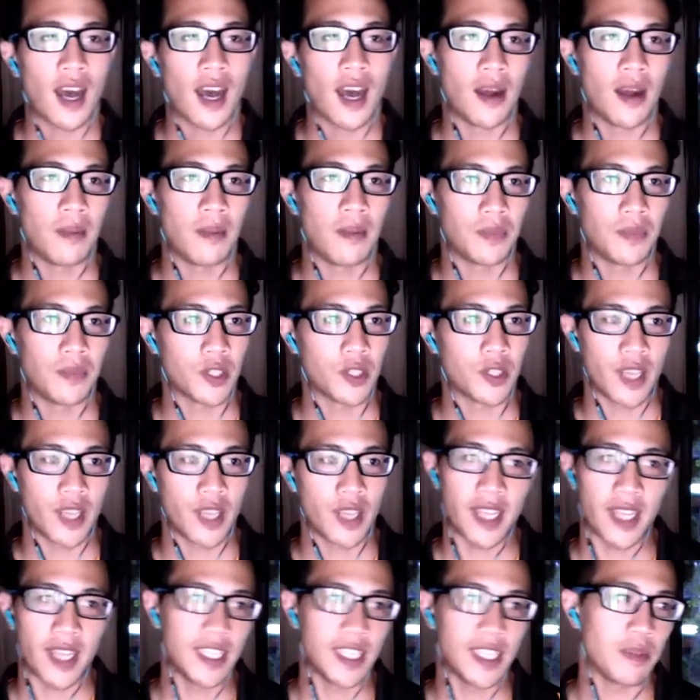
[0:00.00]
So
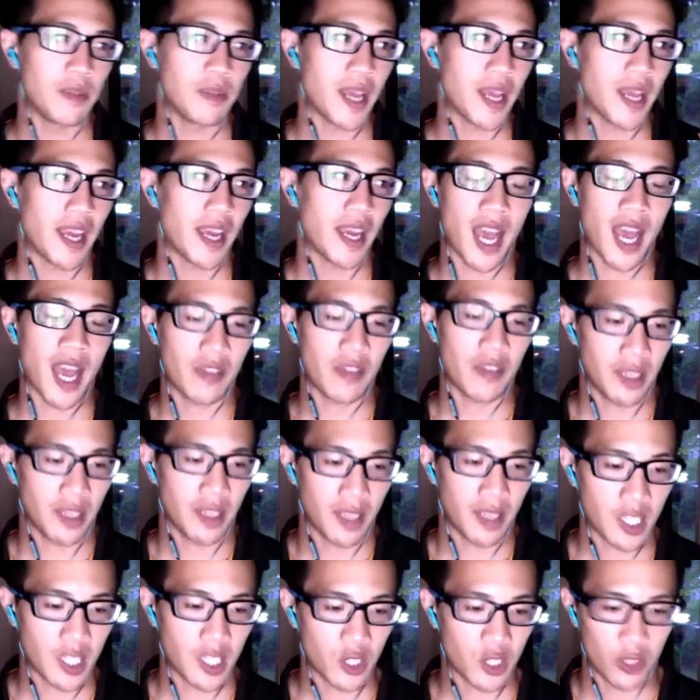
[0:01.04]
the idea behind
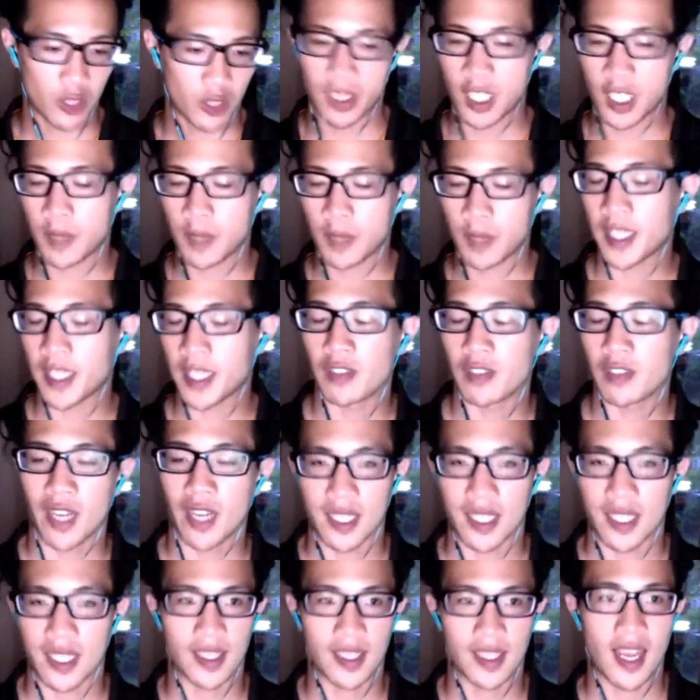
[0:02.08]
having extremely expensive
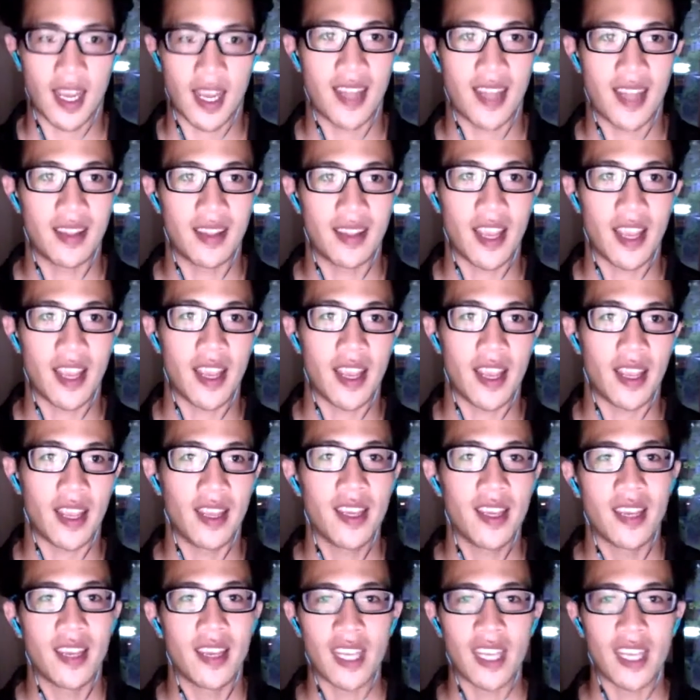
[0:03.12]
lights is that
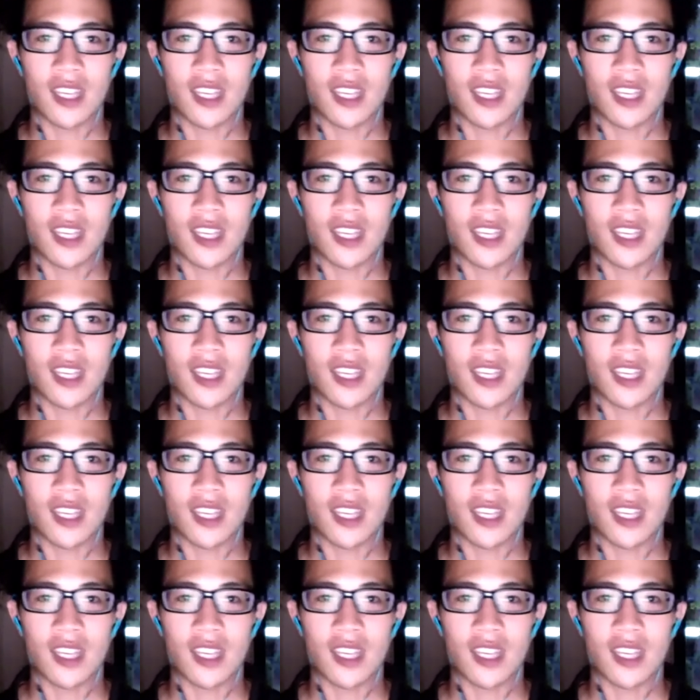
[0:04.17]
they